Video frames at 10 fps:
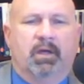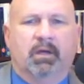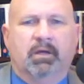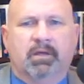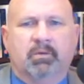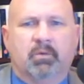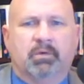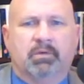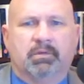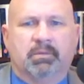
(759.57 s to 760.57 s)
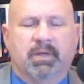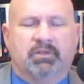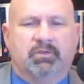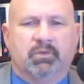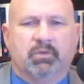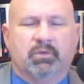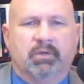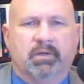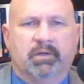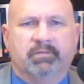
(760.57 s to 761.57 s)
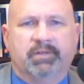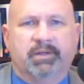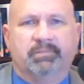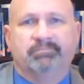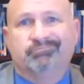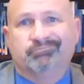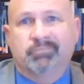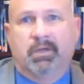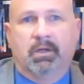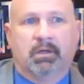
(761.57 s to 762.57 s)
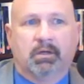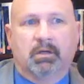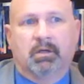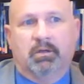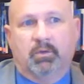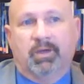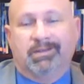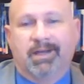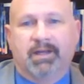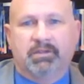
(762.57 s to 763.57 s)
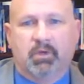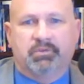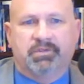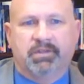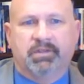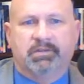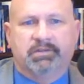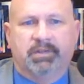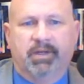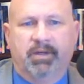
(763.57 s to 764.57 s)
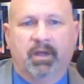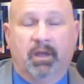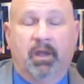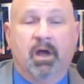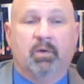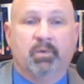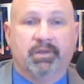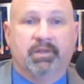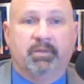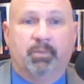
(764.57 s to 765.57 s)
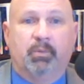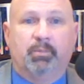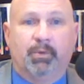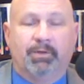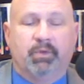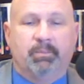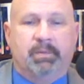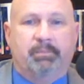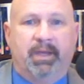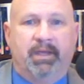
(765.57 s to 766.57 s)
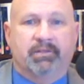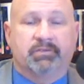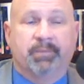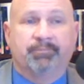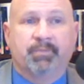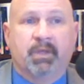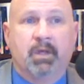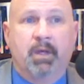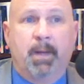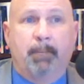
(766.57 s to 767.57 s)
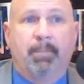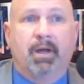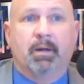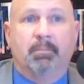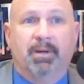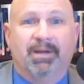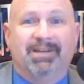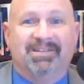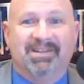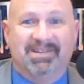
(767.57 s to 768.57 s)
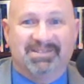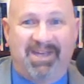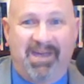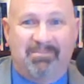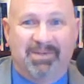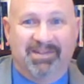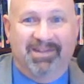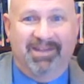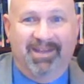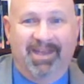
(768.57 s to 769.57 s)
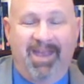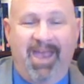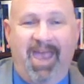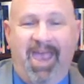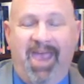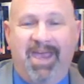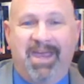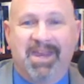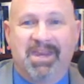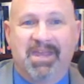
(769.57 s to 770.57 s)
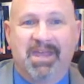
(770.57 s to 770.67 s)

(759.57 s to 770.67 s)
in order to make sure of correct diagnoses along with the appropriate treatment plans. But it does happen, and